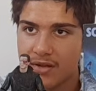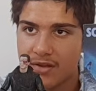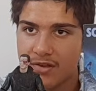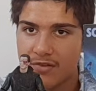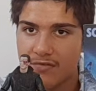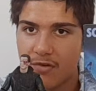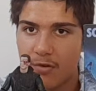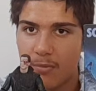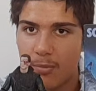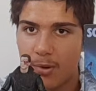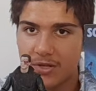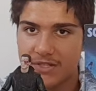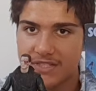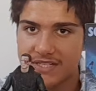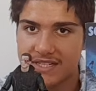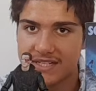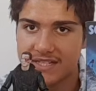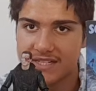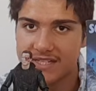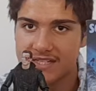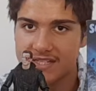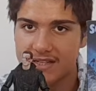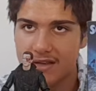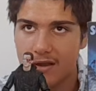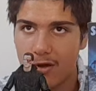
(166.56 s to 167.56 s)
robotic
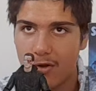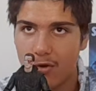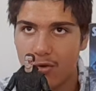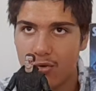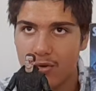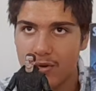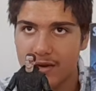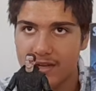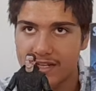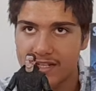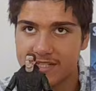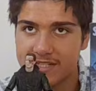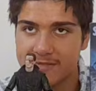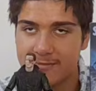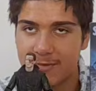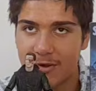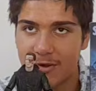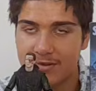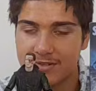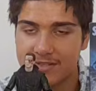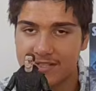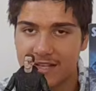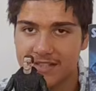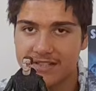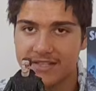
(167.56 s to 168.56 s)
skull
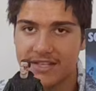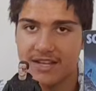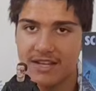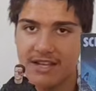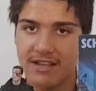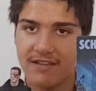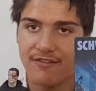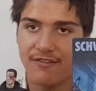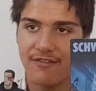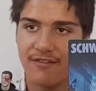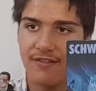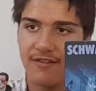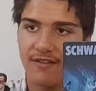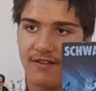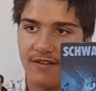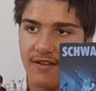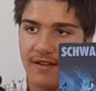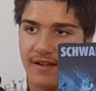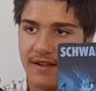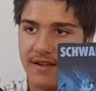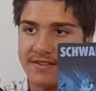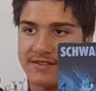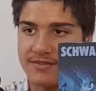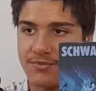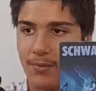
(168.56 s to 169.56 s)
exposed underneath,
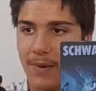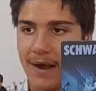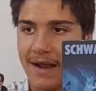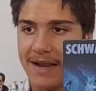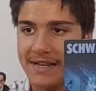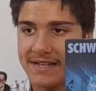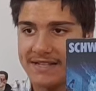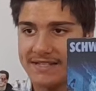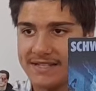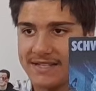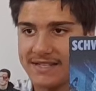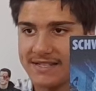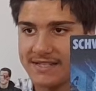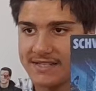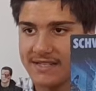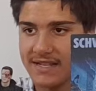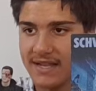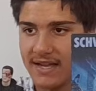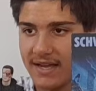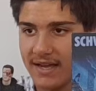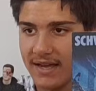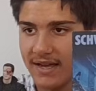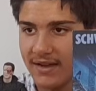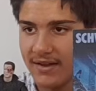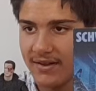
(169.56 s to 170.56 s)
as well as
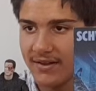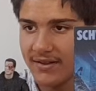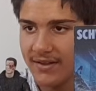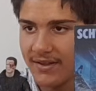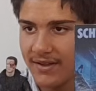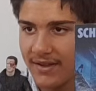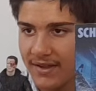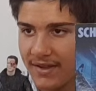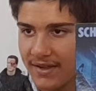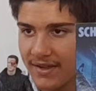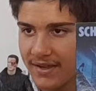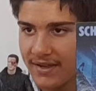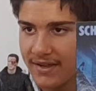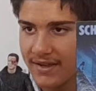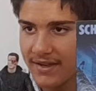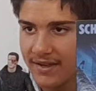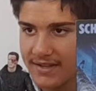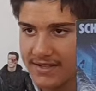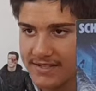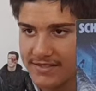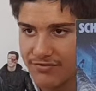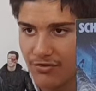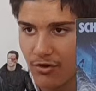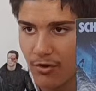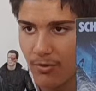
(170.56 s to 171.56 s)

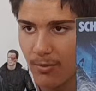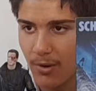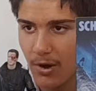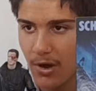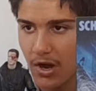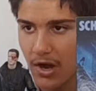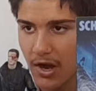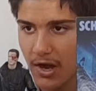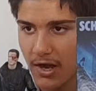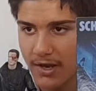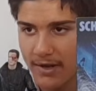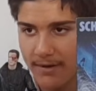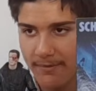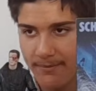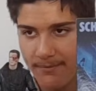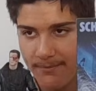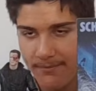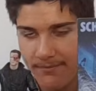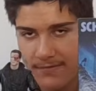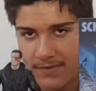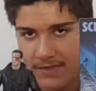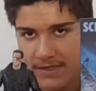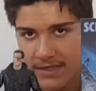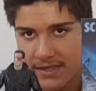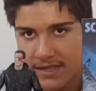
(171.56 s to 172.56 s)
his robot eye.
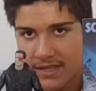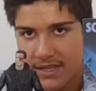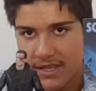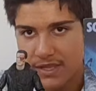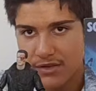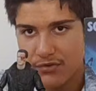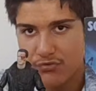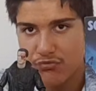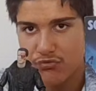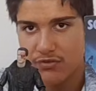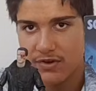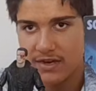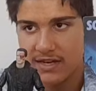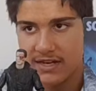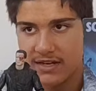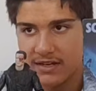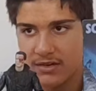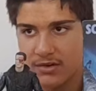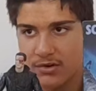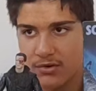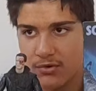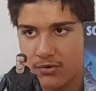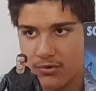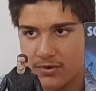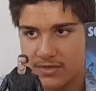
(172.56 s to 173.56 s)
Really
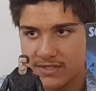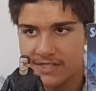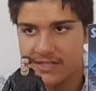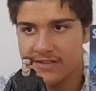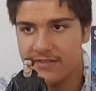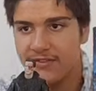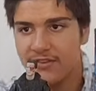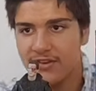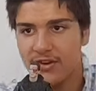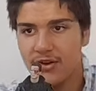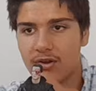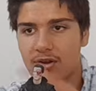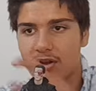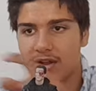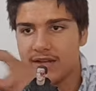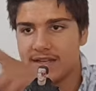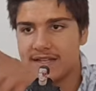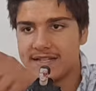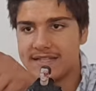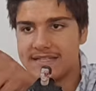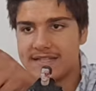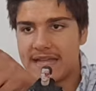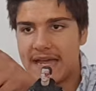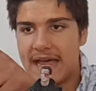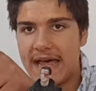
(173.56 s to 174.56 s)
cool. He's even got
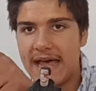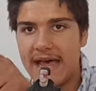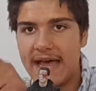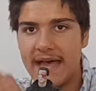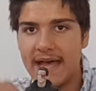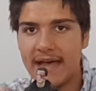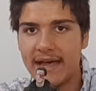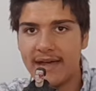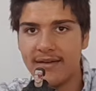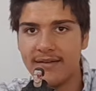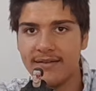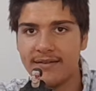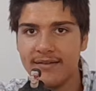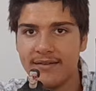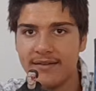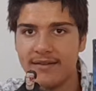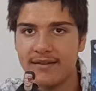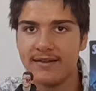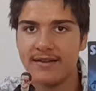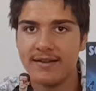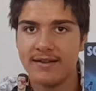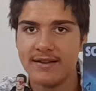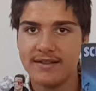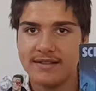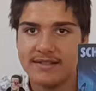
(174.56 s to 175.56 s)
his hair
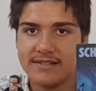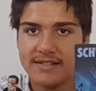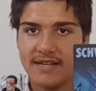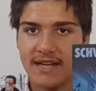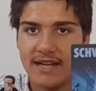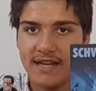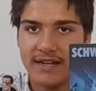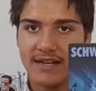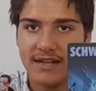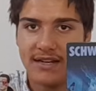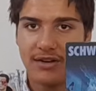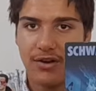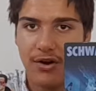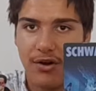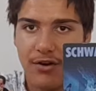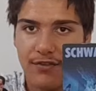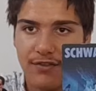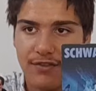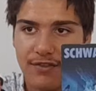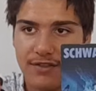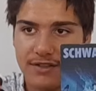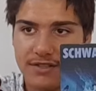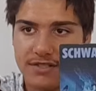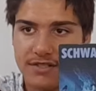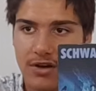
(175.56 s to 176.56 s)
taken off
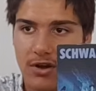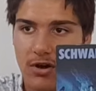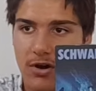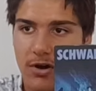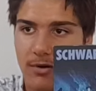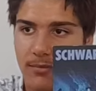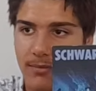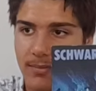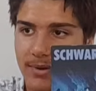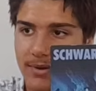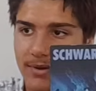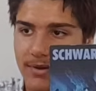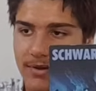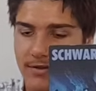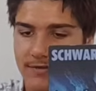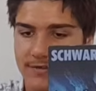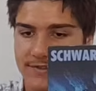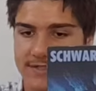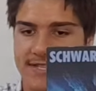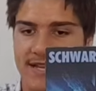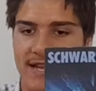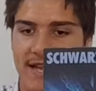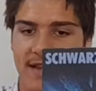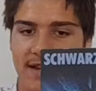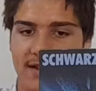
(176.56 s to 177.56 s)
at the top of
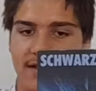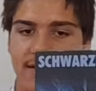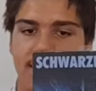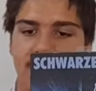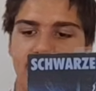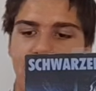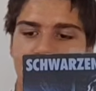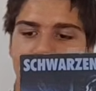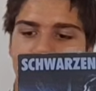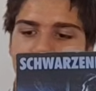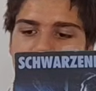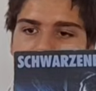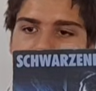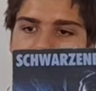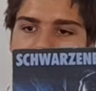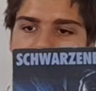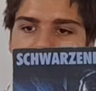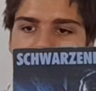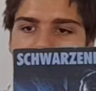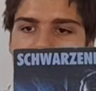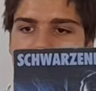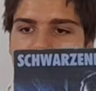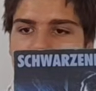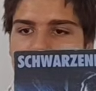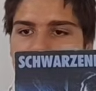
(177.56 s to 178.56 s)
his head.
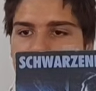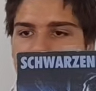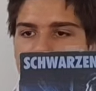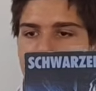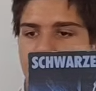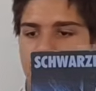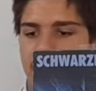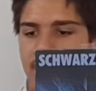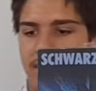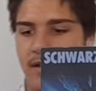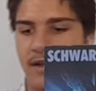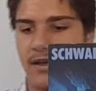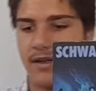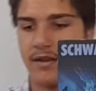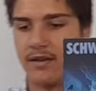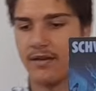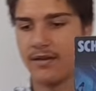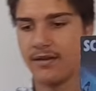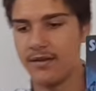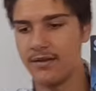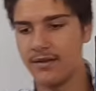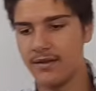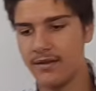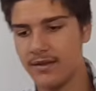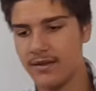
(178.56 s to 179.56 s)
And then